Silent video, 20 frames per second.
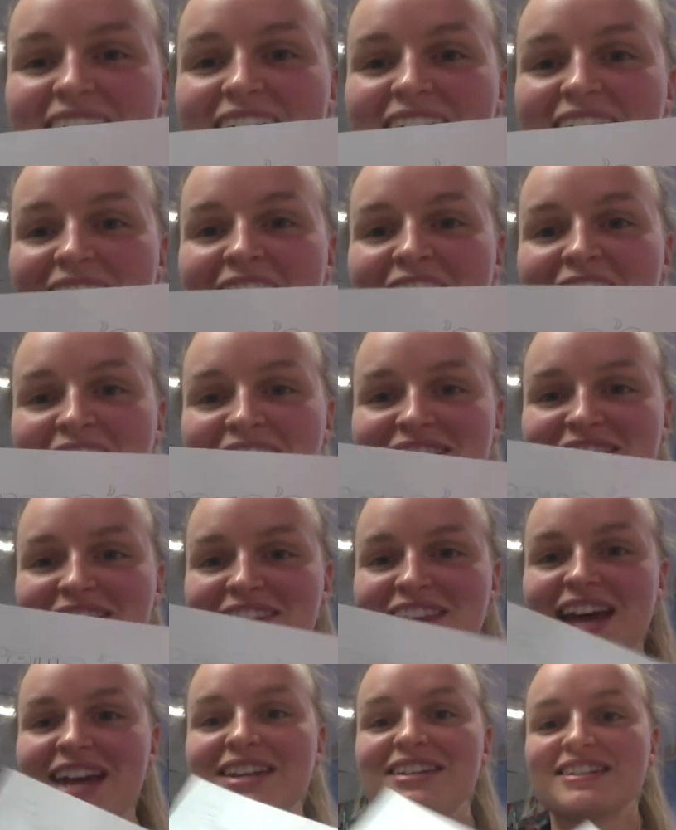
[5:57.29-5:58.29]
and
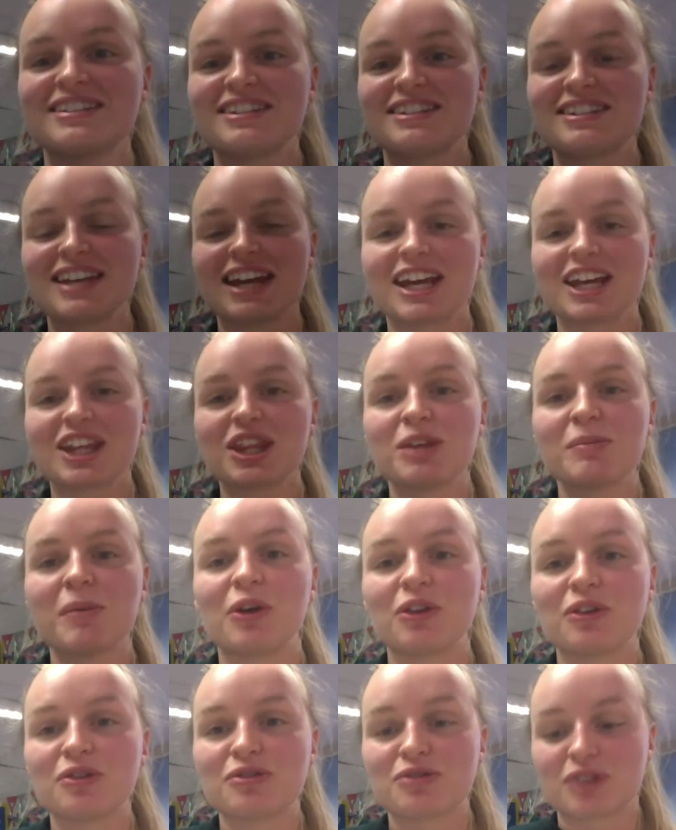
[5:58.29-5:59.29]
then stick them
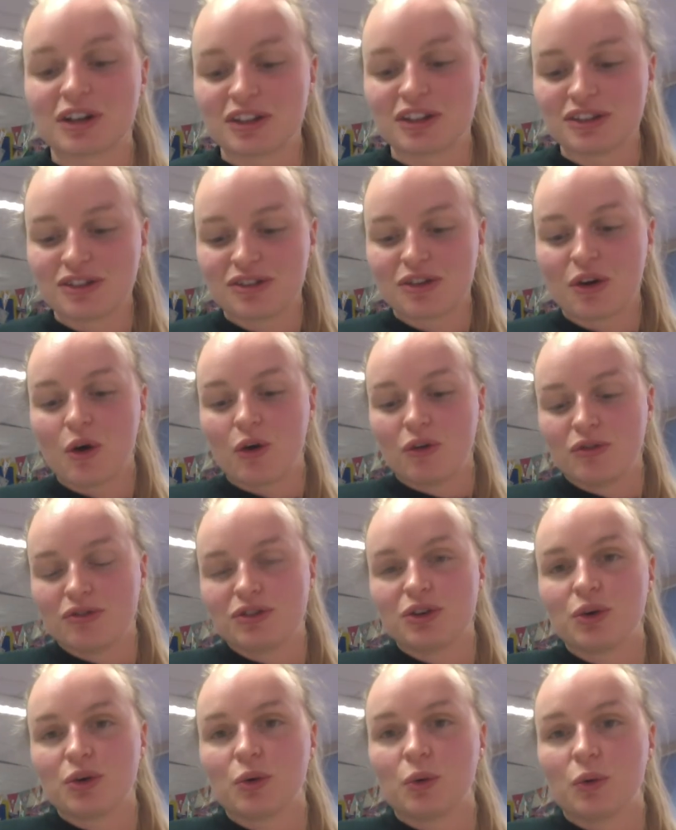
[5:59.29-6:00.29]
on the front of
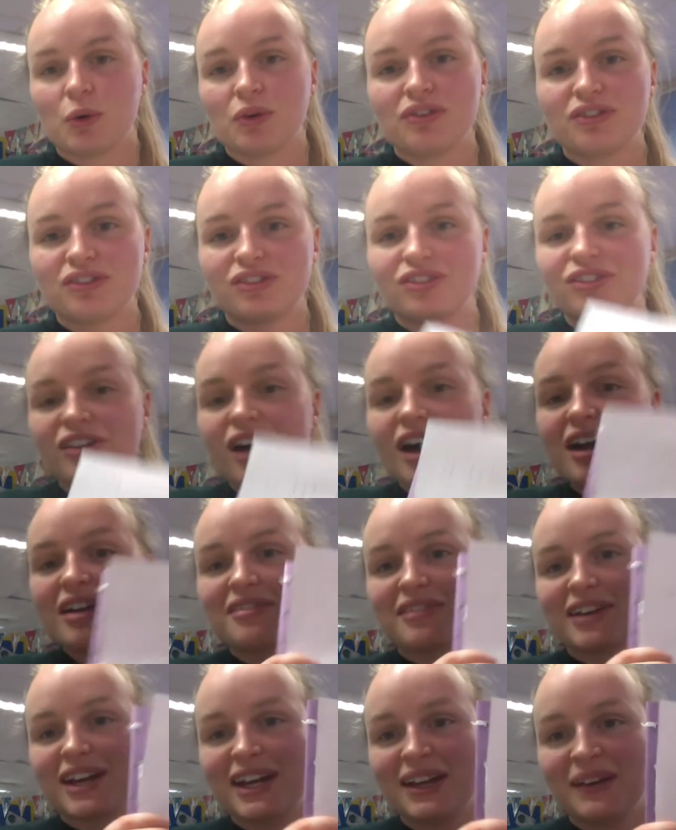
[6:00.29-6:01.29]
your
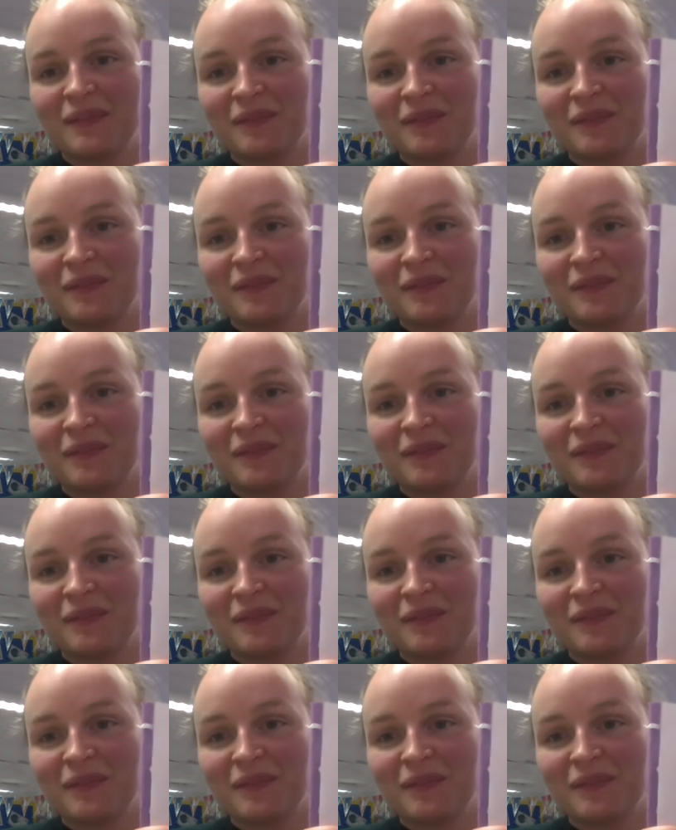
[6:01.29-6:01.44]
diary.